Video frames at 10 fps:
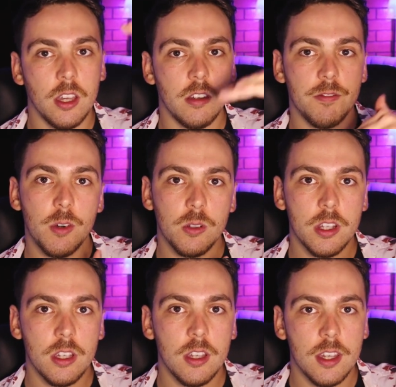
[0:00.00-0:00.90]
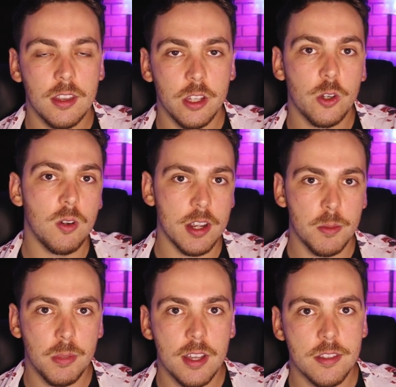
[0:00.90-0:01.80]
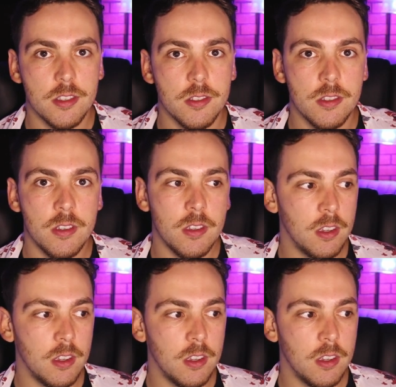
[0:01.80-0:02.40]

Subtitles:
and falling in the correct places.